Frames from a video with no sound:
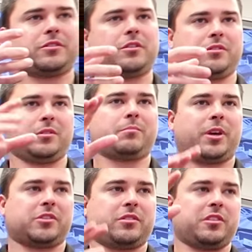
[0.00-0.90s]
it's using
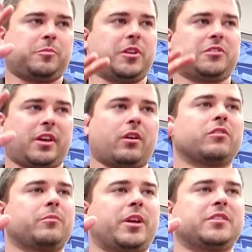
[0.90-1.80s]
basically the speed of
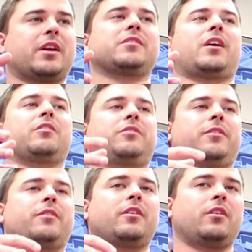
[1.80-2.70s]
sound to maintain its
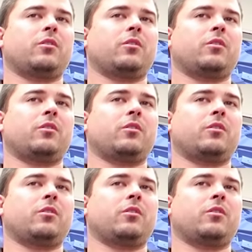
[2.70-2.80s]
altitude.